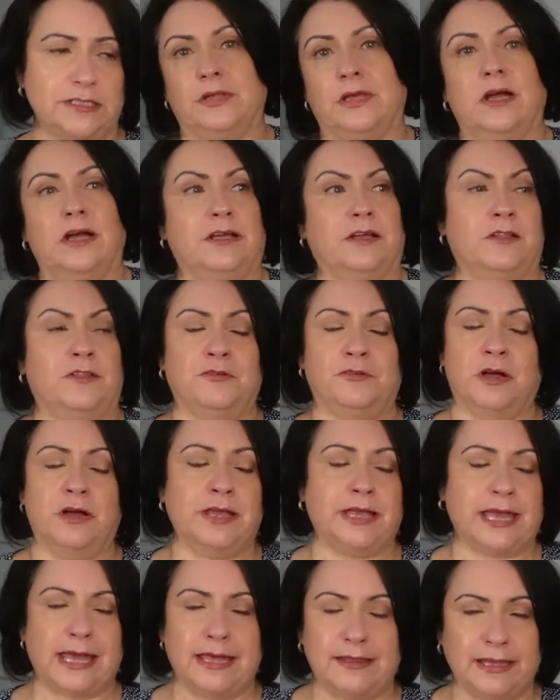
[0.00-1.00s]
So I thought,
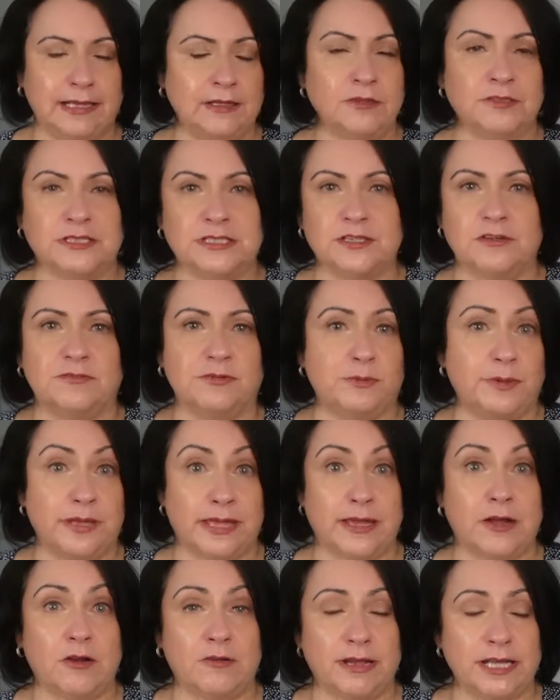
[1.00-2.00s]
okay, they look silver but
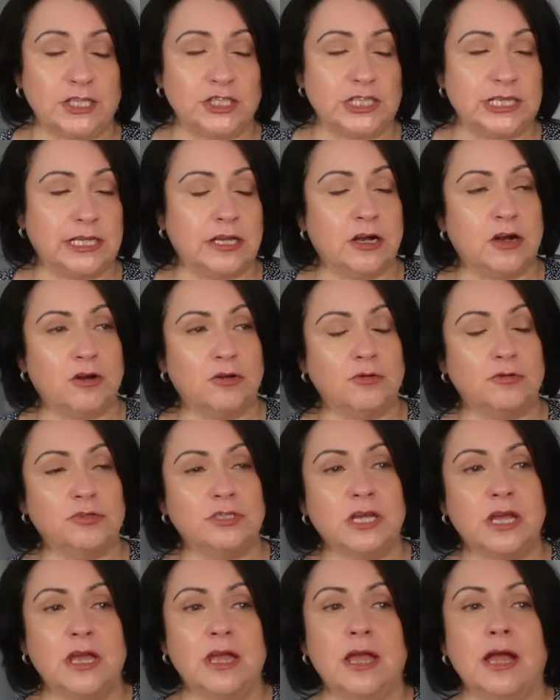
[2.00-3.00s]
they are actually
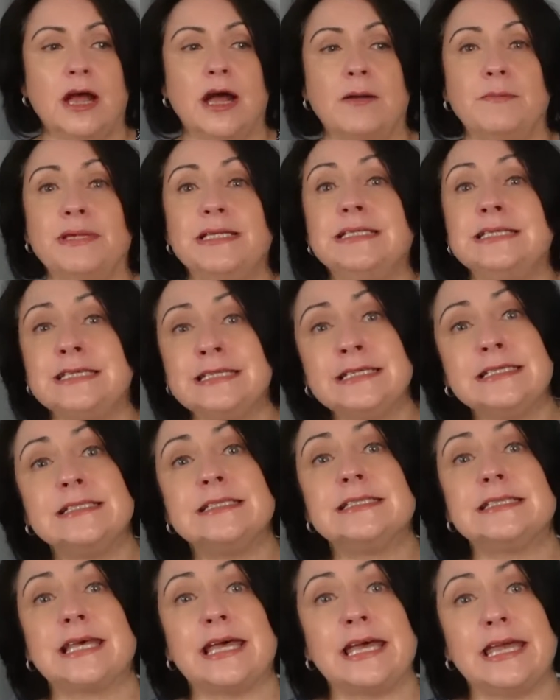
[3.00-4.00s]
gold. It didn't
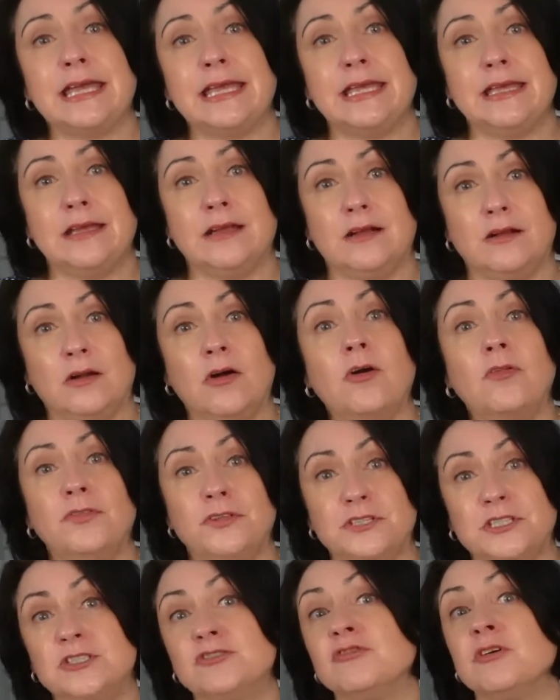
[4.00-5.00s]
say on
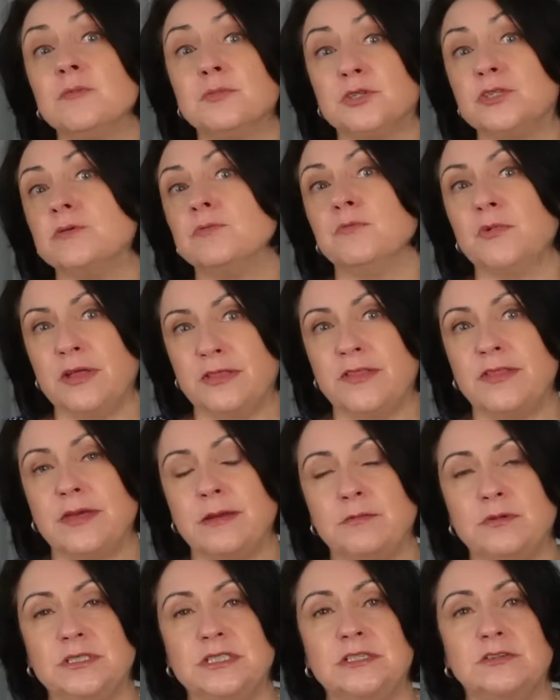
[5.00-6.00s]
the description whether
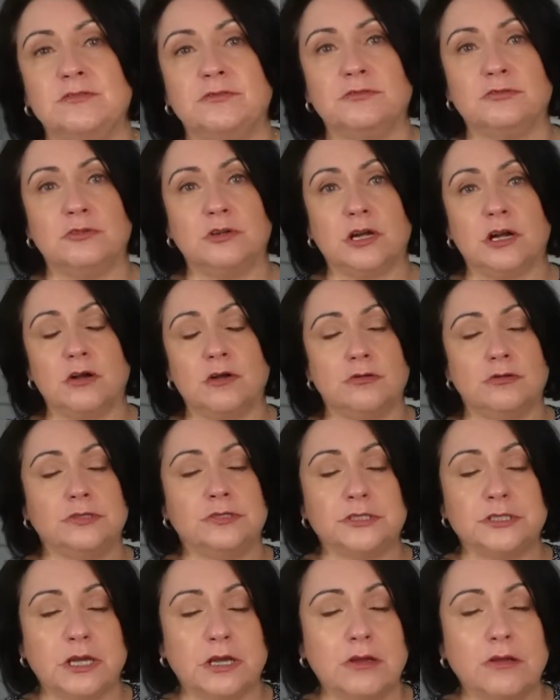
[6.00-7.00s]
they were silver or gold,
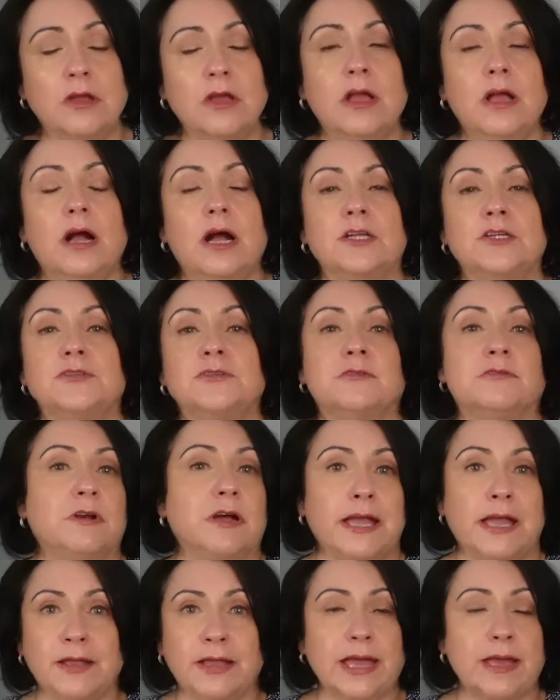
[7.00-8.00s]
so I just thought,
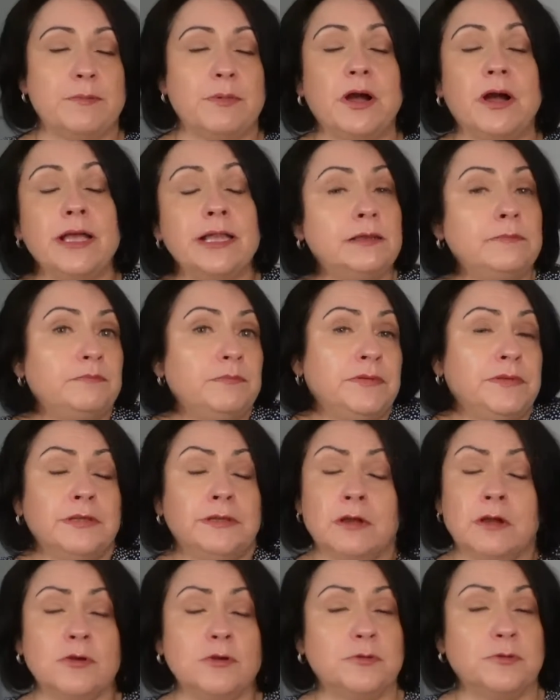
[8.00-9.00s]
right, okay, but
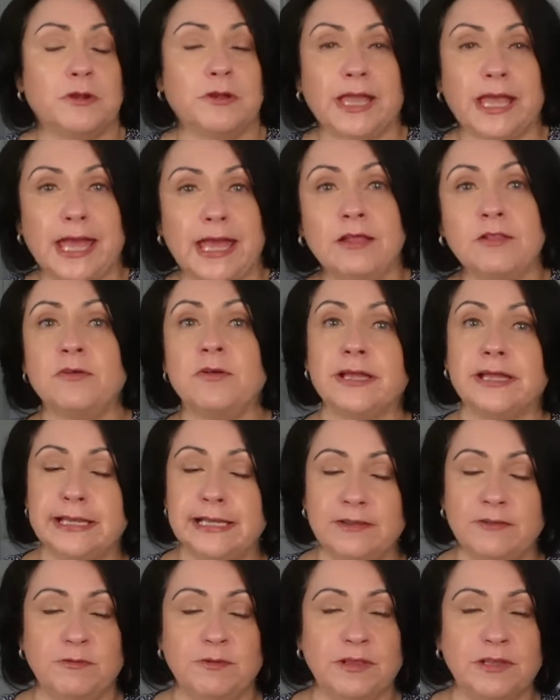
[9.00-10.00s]
the gold were okay. I thought I
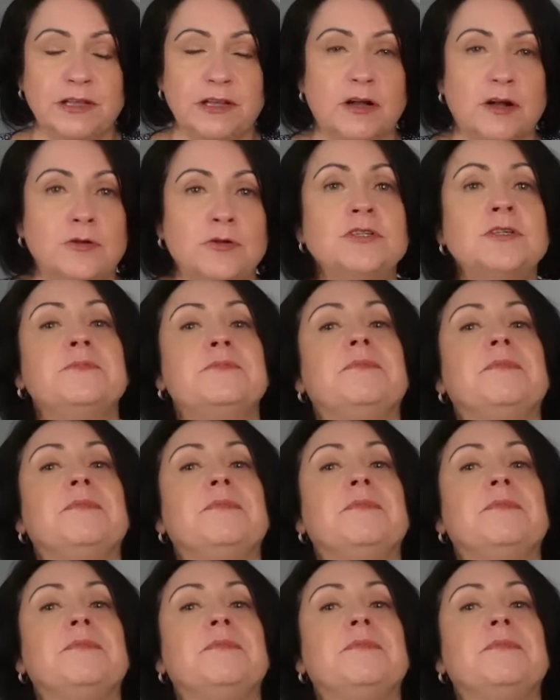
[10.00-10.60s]
can live with the gold.